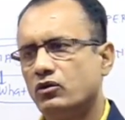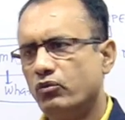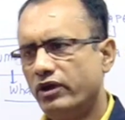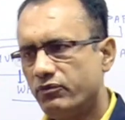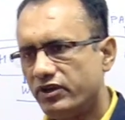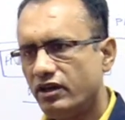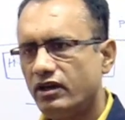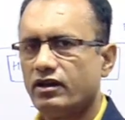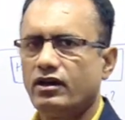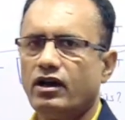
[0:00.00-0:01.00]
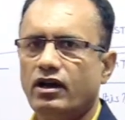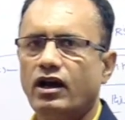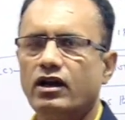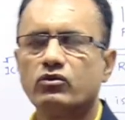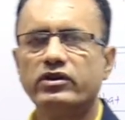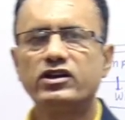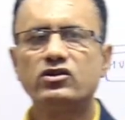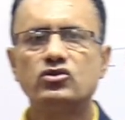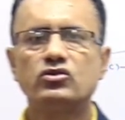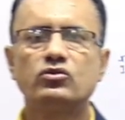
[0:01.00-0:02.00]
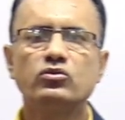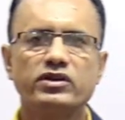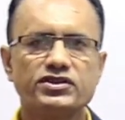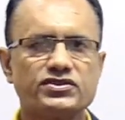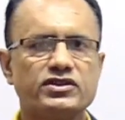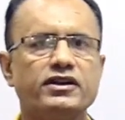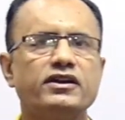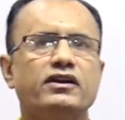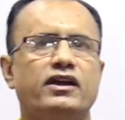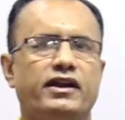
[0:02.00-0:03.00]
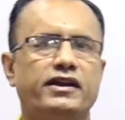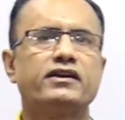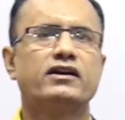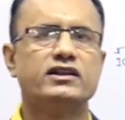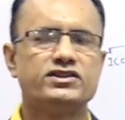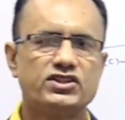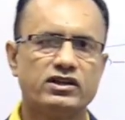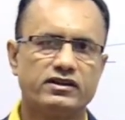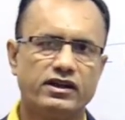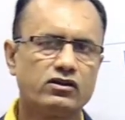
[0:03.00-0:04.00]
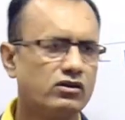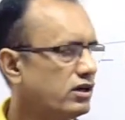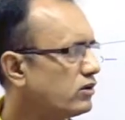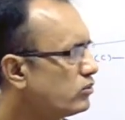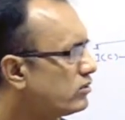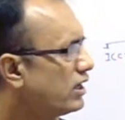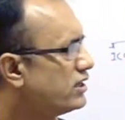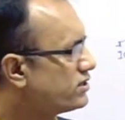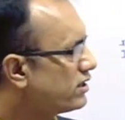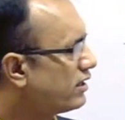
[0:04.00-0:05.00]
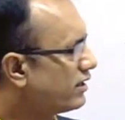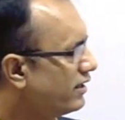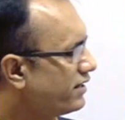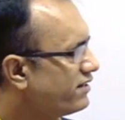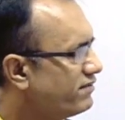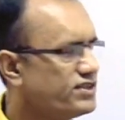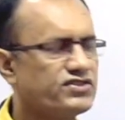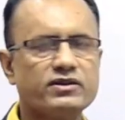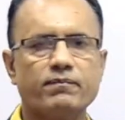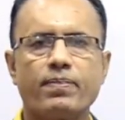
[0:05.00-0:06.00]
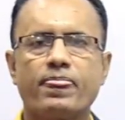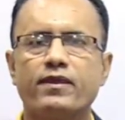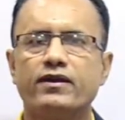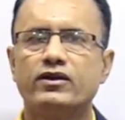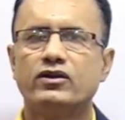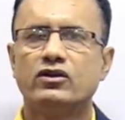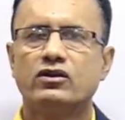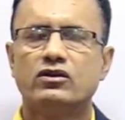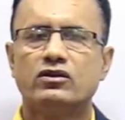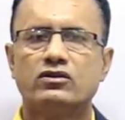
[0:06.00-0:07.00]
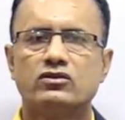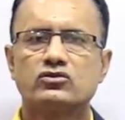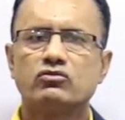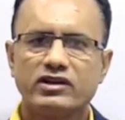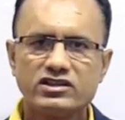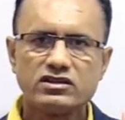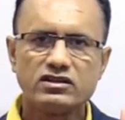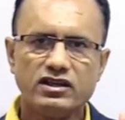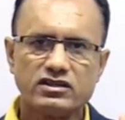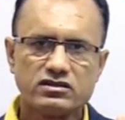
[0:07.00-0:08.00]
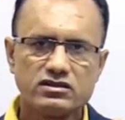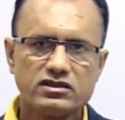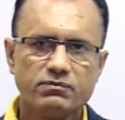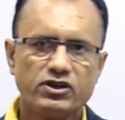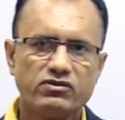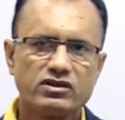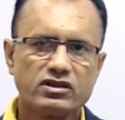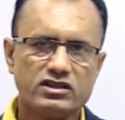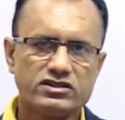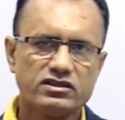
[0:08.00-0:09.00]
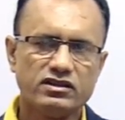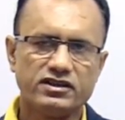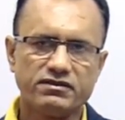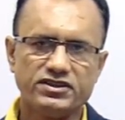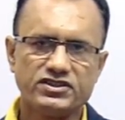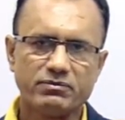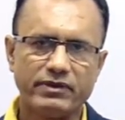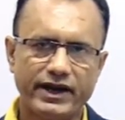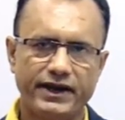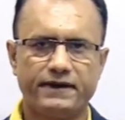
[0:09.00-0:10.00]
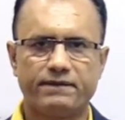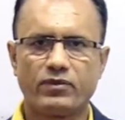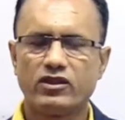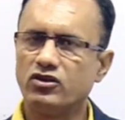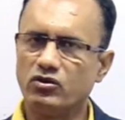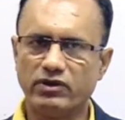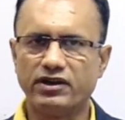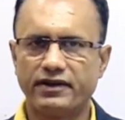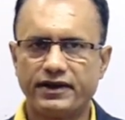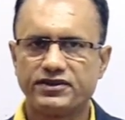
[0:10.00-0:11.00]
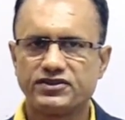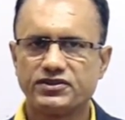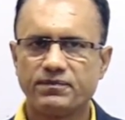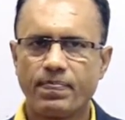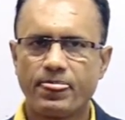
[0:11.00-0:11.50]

when we are going to study any culture according to cultural relativism, so what is the relationship between cultural relativism and human rights?